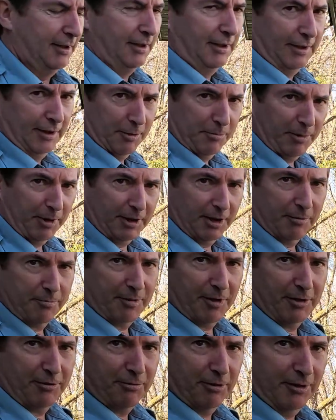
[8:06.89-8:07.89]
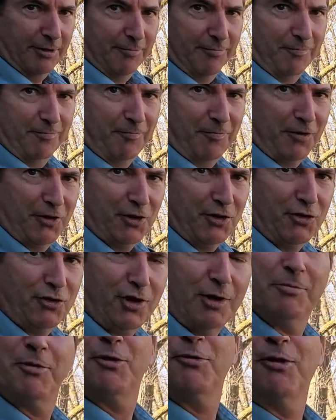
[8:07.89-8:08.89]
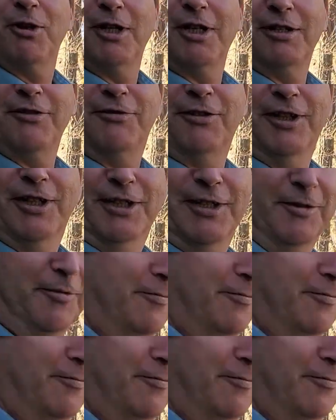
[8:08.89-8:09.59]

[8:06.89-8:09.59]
And I picked up this one. Cheapest one I could find.